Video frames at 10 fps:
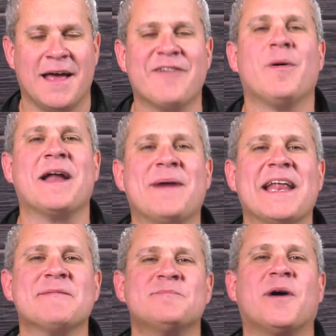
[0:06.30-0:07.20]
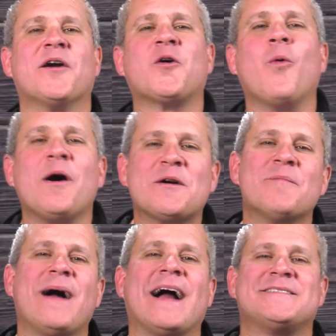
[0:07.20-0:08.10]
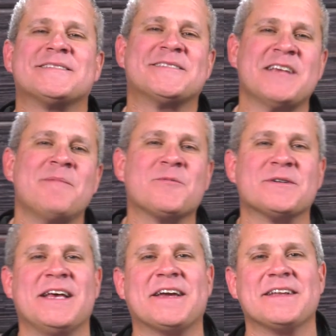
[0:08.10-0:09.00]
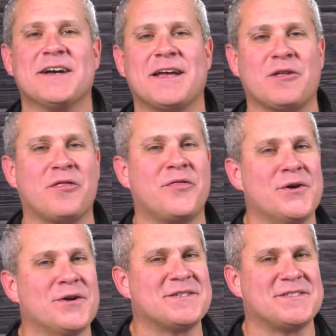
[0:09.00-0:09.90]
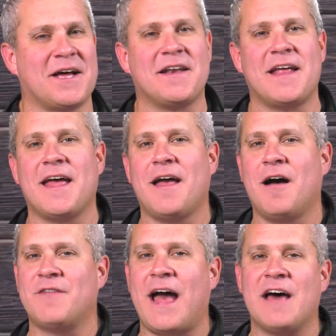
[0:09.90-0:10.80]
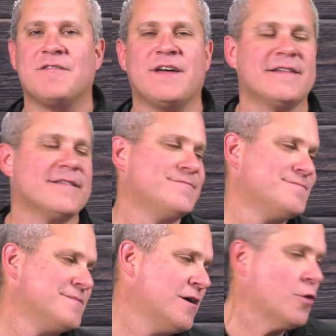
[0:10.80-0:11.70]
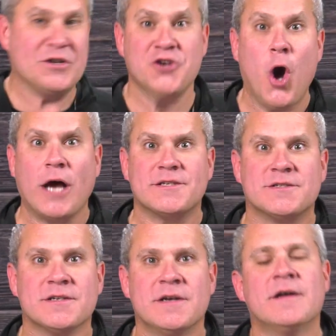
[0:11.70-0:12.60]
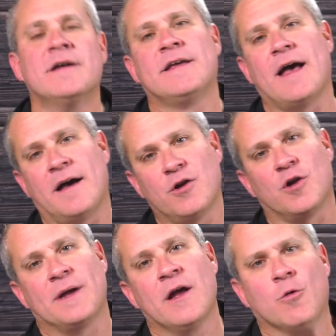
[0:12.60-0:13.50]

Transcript: Hey everybody, my name is Mark. Welcome back to Summit. We're taking a look at the third Sunday of Advent. Rejoice! Yeah, you heard me.